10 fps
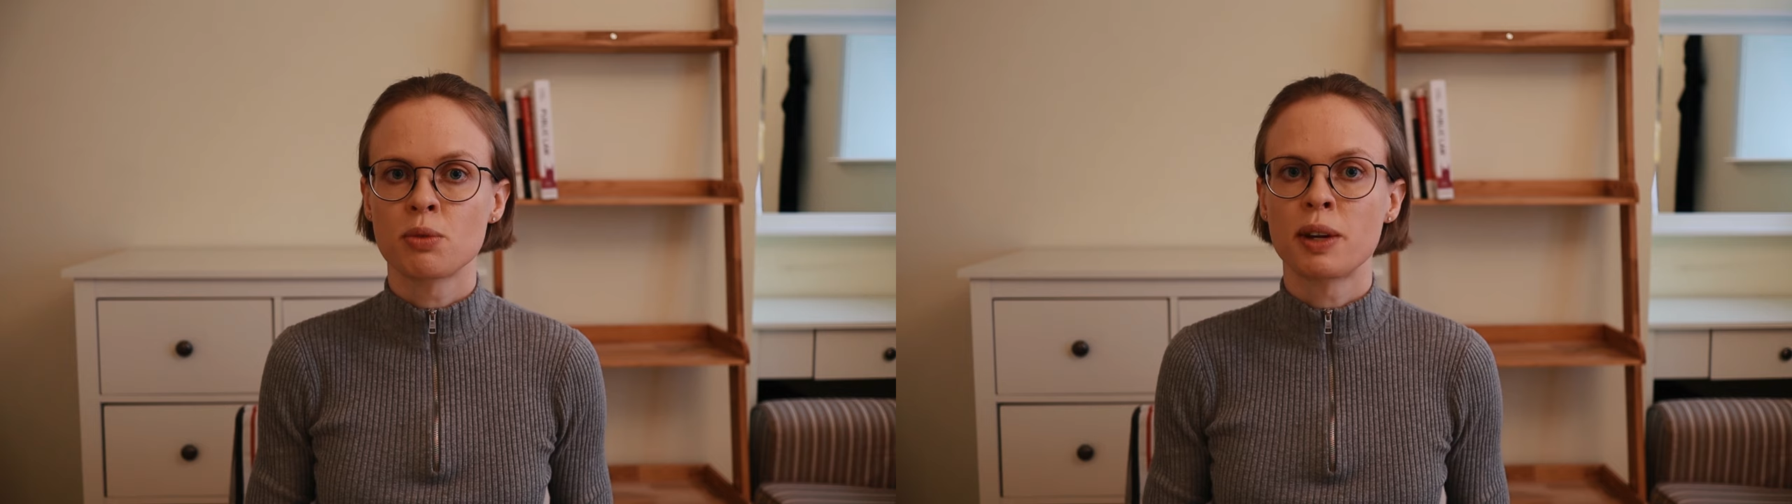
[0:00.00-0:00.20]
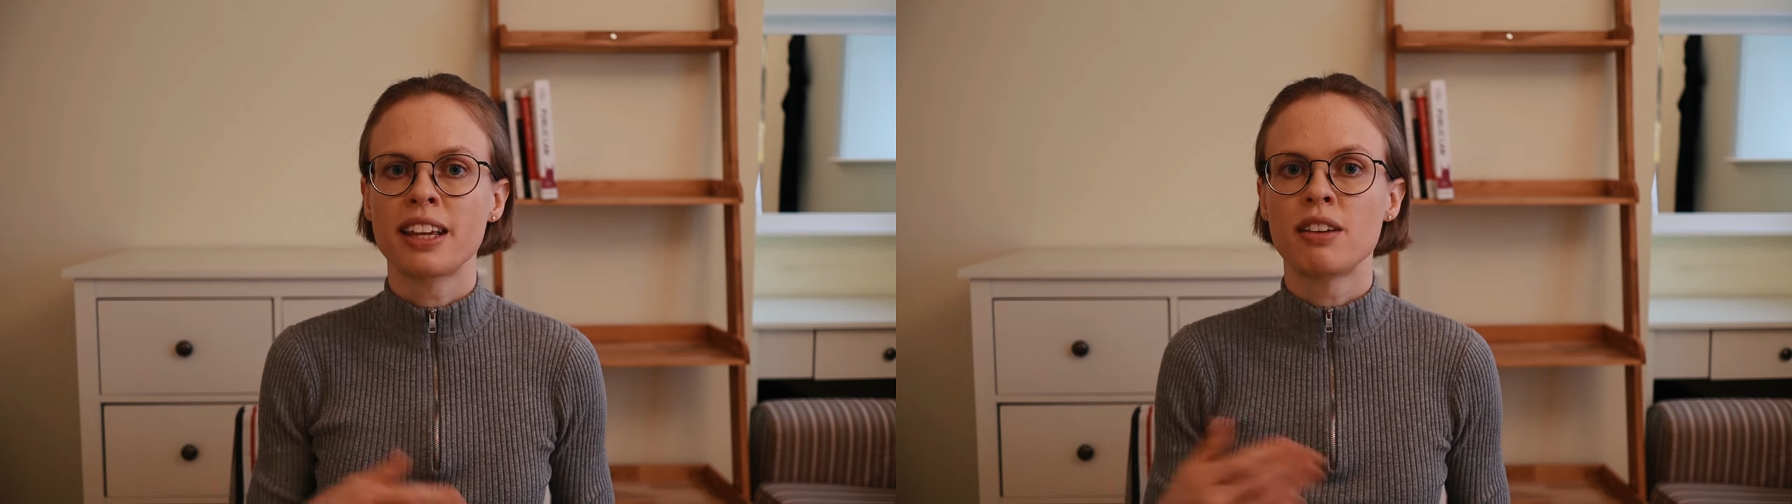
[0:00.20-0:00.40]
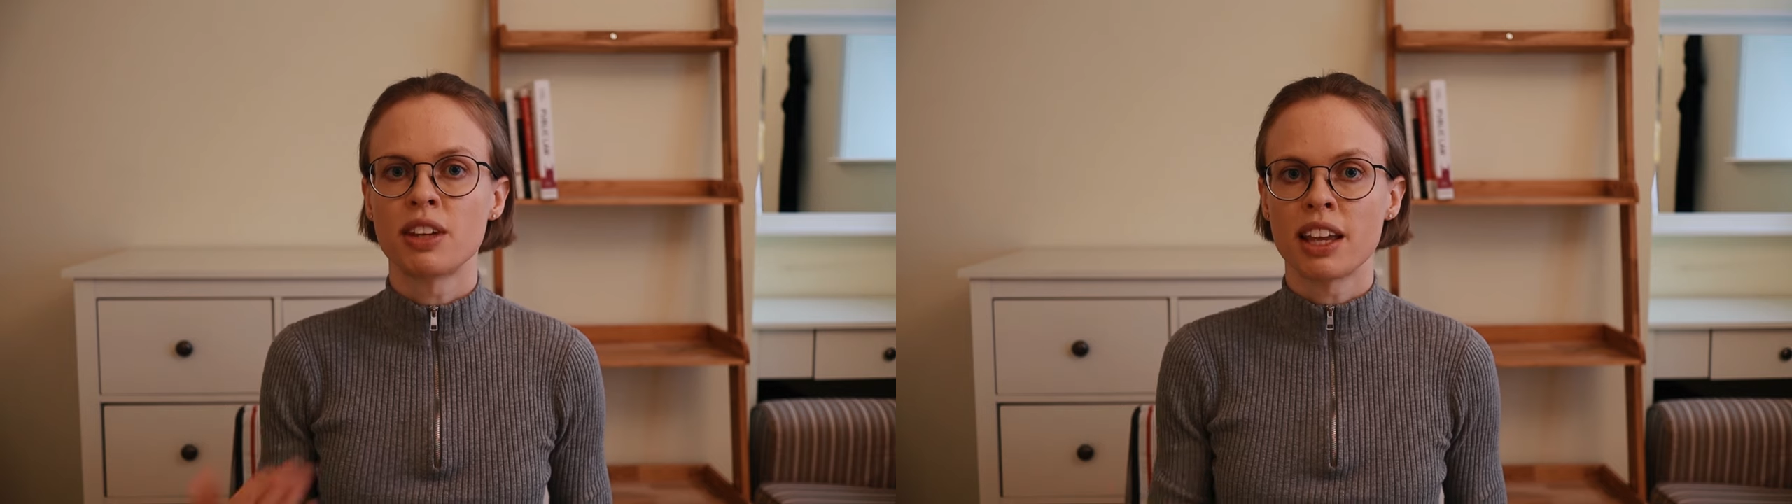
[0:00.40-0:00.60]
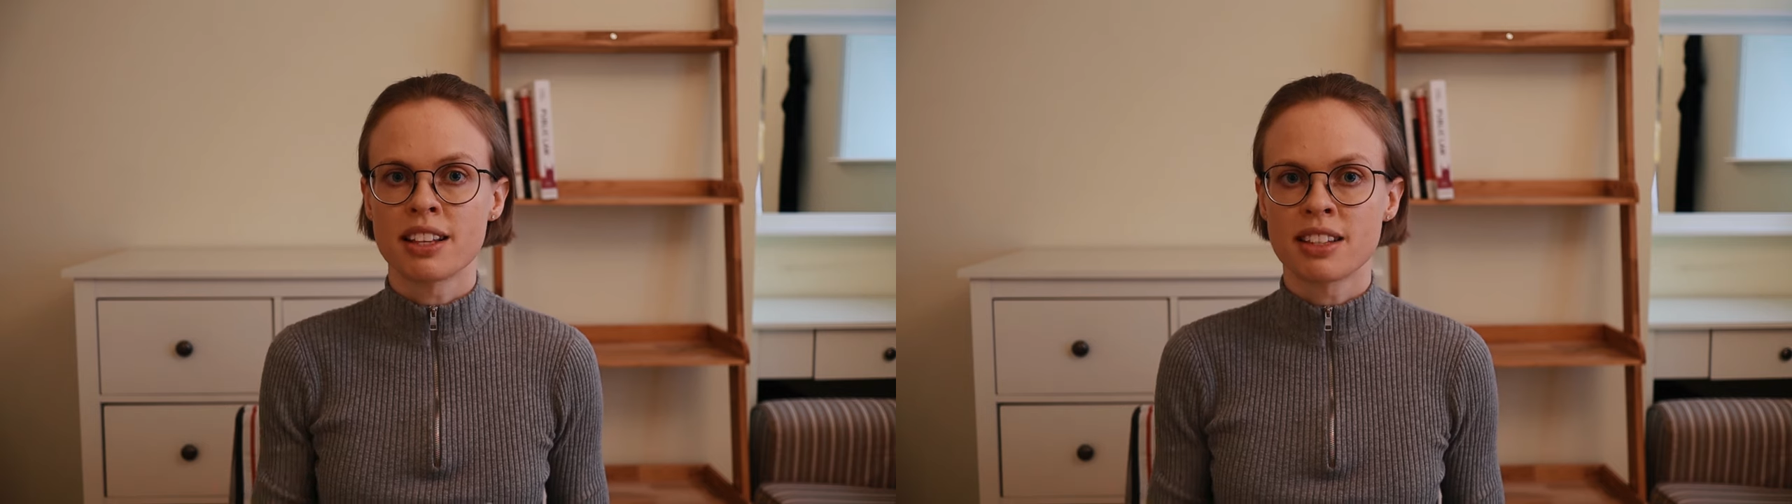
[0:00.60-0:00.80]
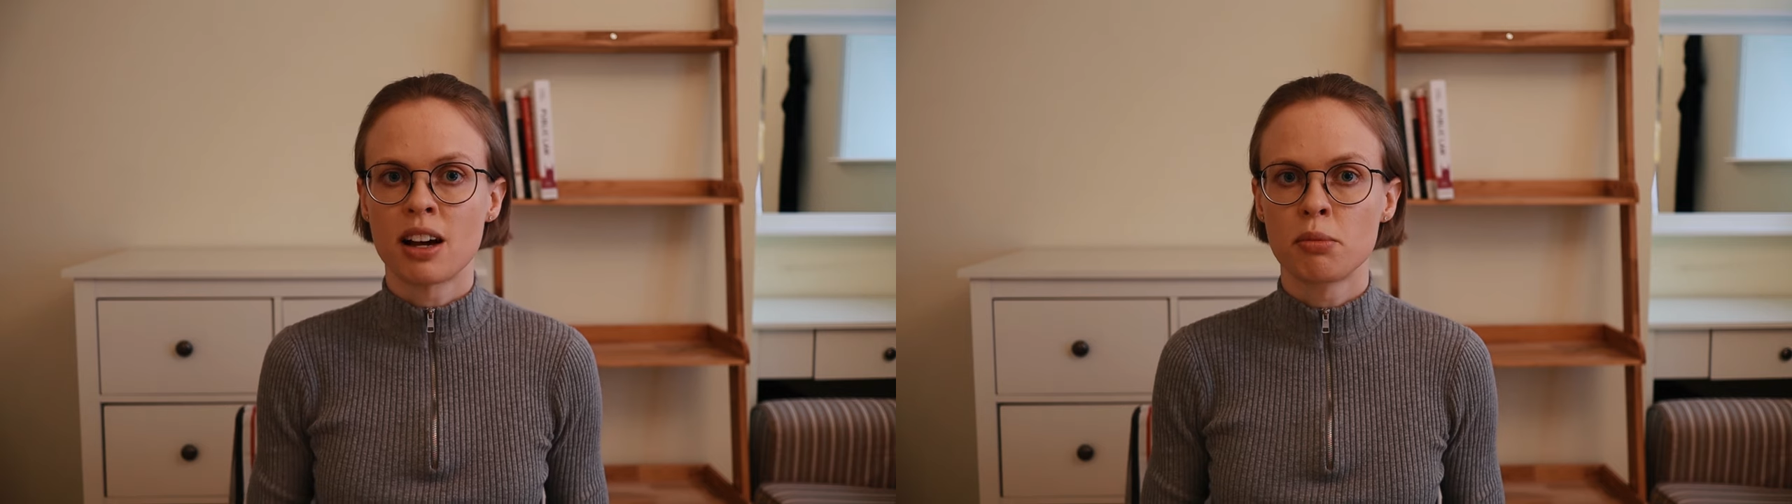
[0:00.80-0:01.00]
when giving
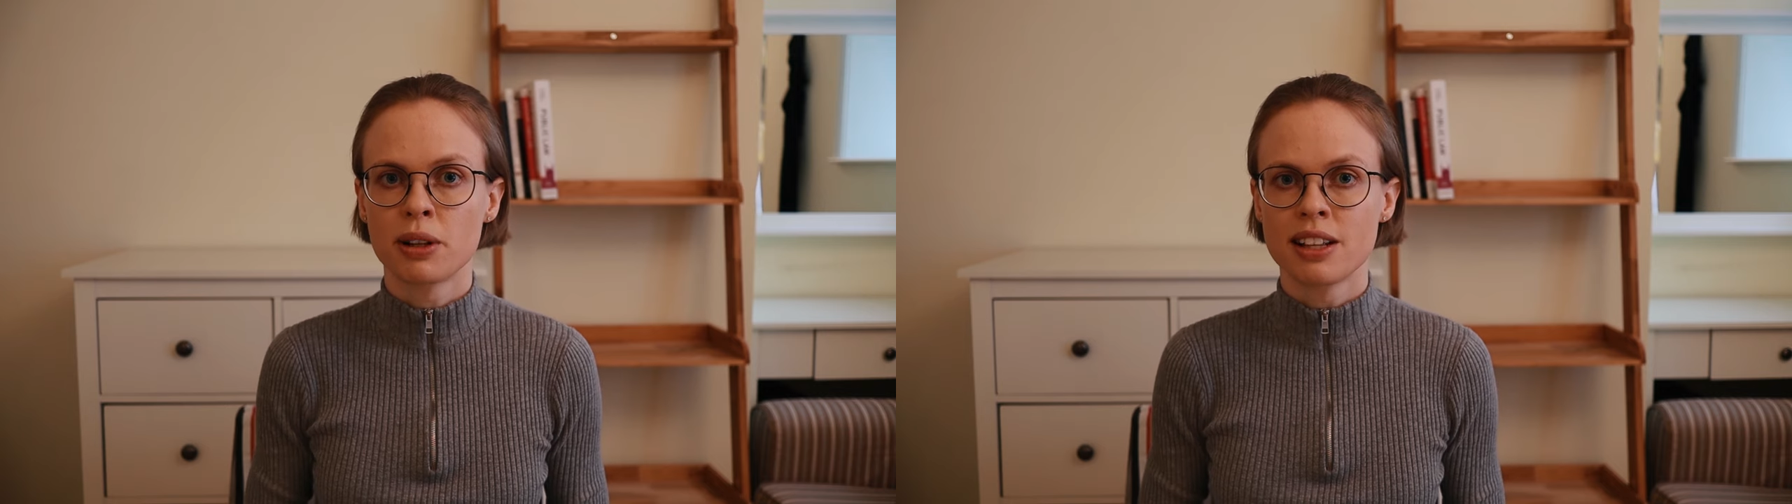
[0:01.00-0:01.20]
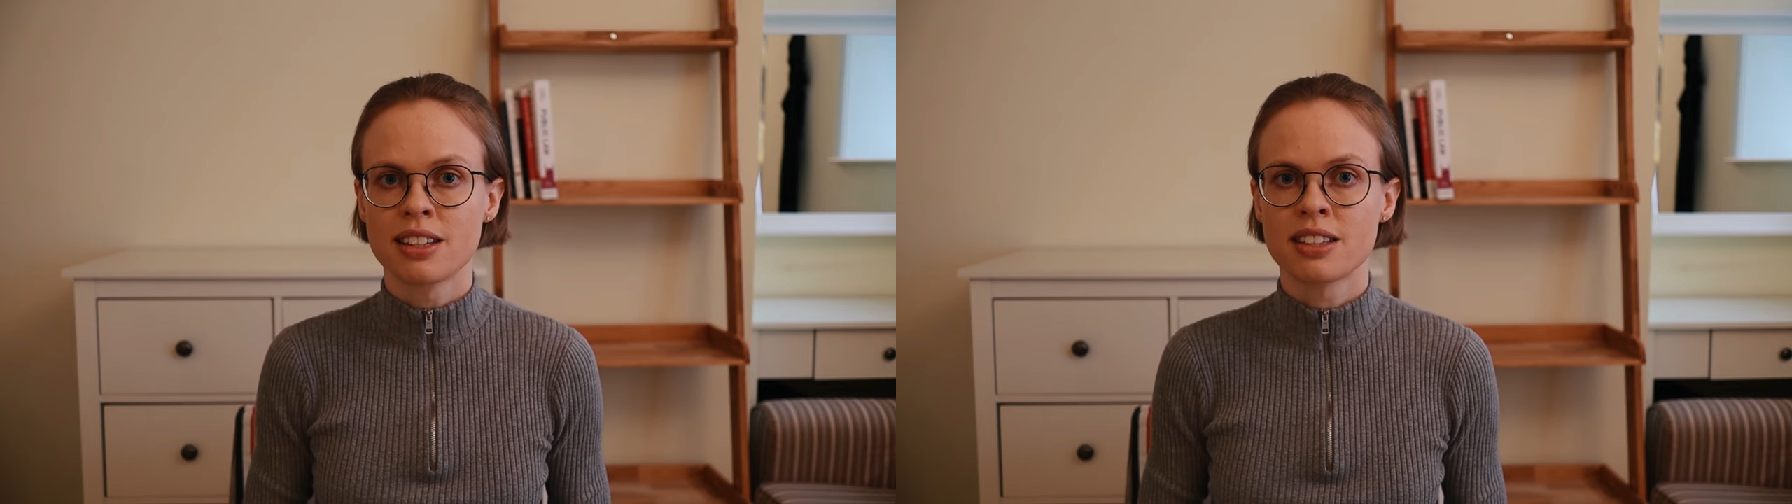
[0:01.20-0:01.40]
examples,